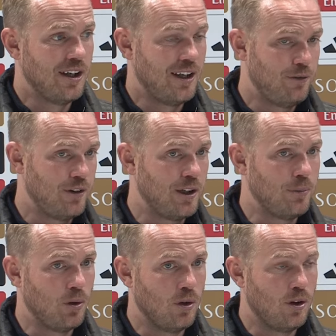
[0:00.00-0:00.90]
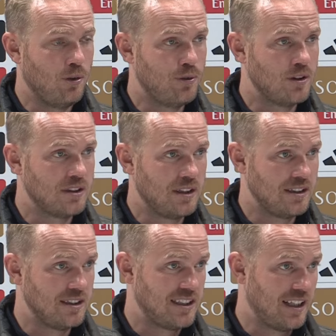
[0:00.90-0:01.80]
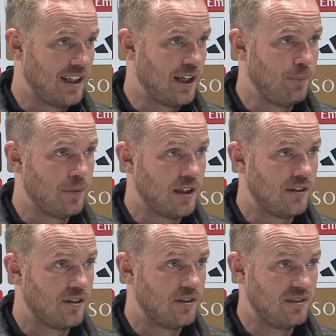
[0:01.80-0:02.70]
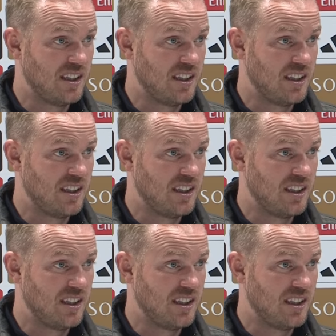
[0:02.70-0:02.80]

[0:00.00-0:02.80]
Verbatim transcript: lifting the ball over and, and setting up that,